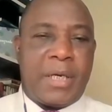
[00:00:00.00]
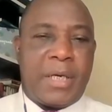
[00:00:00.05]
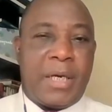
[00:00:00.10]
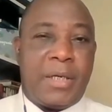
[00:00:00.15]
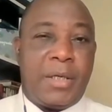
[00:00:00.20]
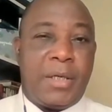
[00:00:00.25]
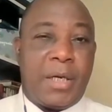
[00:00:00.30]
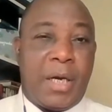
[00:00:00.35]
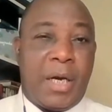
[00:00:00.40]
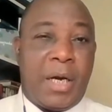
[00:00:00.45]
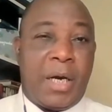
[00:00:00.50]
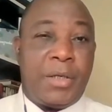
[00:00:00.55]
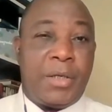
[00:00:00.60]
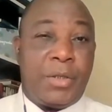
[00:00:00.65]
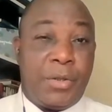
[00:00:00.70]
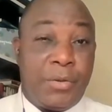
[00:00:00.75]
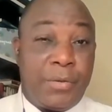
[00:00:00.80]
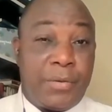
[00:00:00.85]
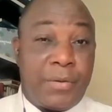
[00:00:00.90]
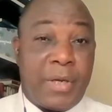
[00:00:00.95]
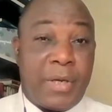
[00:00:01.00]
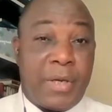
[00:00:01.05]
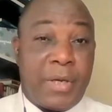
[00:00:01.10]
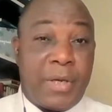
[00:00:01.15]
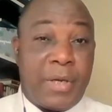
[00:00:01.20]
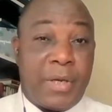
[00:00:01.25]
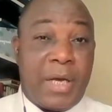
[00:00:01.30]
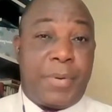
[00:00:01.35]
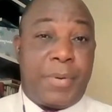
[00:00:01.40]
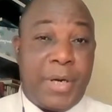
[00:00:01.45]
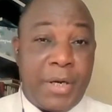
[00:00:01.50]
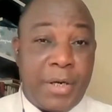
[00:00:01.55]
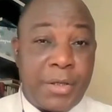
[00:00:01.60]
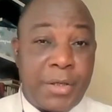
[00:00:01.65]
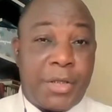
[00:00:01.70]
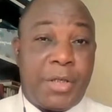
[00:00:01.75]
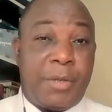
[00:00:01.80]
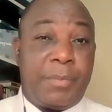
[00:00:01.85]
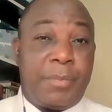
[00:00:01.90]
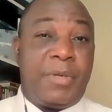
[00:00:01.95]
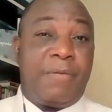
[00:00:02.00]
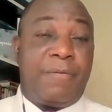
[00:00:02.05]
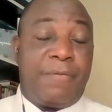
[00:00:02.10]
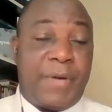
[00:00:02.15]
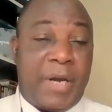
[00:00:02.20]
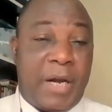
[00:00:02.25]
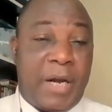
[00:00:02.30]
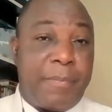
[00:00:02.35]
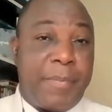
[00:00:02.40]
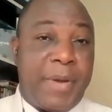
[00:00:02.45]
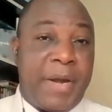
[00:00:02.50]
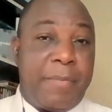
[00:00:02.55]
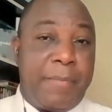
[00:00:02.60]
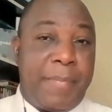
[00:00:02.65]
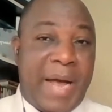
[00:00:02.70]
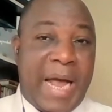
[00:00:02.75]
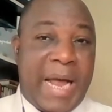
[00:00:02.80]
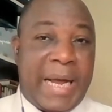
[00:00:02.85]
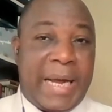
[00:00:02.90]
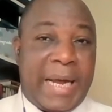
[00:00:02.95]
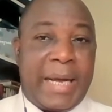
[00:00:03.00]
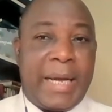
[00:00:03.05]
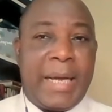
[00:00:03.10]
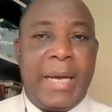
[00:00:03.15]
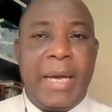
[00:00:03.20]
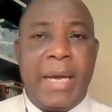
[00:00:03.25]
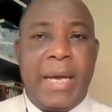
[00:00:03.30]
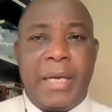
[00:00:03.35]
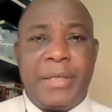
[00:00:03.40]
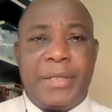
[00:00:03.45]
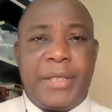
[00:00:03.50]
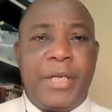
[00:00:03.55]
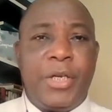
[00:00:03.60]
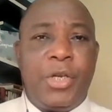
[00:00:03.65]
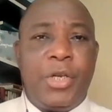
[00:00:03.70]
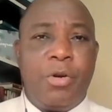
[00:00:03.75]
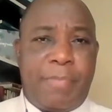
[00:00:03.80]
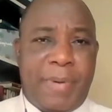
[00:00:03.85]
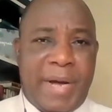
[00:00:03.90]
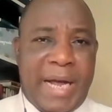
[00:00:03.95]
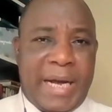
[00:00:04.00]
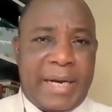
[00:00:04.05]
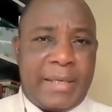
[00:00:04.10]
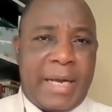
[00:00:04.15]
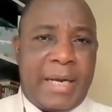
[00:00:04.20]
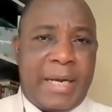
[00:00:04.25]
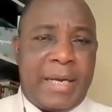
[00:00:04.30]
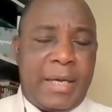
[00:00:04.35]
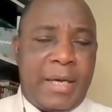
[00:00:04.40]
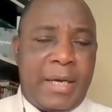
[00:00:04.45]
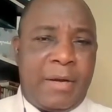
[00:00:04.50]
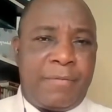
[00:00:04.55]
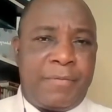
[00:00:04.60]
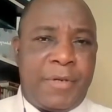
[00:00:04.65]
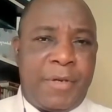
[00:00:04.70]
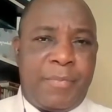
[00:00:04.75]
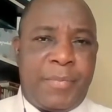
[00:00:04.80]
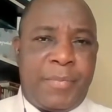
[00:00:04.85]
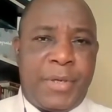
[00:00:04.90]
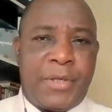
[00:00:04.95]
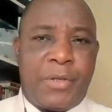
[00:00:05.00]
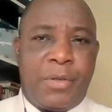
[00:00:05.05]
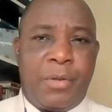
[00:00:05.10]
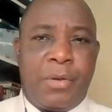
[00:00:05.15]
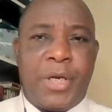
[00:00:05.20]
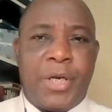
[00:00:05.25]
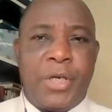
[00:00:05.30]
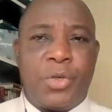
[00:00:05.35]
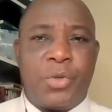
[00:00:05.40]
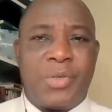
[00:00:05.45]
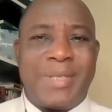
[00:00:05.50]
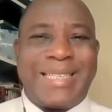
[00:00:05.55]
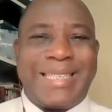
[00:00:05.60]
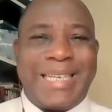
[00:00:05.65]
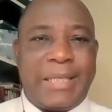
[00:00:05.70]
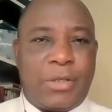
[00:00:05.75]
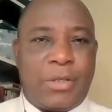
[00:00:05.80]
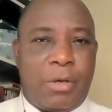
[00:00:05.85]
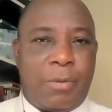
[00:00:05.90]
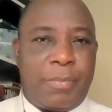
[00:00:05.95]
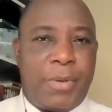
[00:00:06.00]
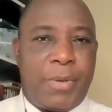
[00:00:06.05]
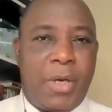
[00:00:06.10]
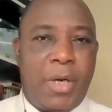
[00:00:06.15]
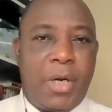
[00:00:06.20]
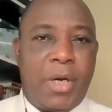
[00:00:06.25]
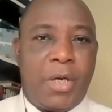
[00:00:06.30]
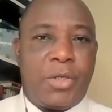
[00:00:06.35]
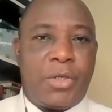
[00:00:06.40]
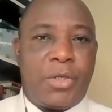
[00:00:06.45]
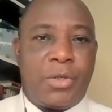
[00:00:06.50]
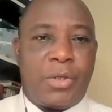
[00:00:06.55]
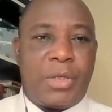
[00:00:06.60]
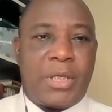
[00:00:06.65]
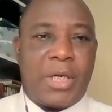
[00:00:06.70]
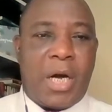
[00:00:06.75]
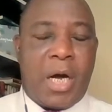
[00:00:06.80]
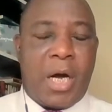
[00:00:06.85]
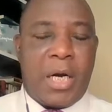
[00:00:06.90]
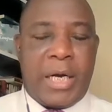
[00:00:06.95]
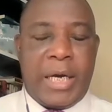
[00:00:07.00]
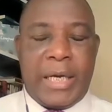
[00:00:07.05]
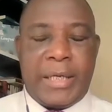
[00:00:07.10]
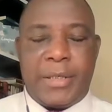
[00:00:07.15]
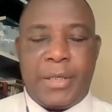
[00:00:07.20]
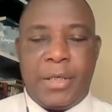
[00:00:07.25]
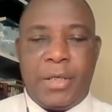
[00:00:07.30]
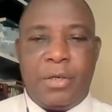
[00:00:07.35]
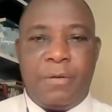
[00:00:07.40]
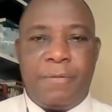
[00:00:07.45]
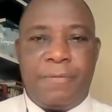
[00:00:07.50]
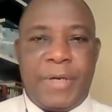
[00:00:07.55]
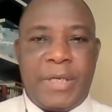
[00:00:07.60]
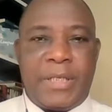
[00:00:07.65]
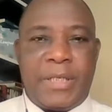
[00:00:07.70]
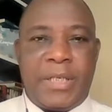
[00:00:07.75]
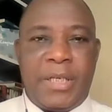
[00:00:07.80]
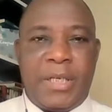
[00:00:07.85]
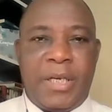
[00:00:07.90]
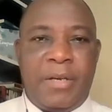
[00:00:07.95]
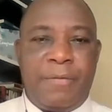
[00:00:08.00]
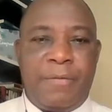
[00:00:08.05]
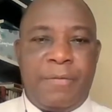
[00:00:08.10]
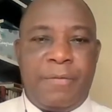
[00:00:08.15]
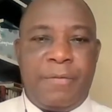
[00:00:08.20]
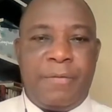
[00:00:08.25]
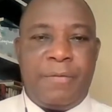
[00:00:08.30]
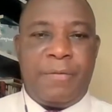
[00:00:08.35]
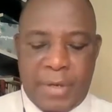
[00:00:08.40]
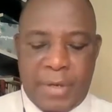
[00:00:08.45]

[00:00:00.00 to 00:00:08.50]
Youth Entrepreneurship Development Bank is a new bank that the AfDB is looking to set up to target innovative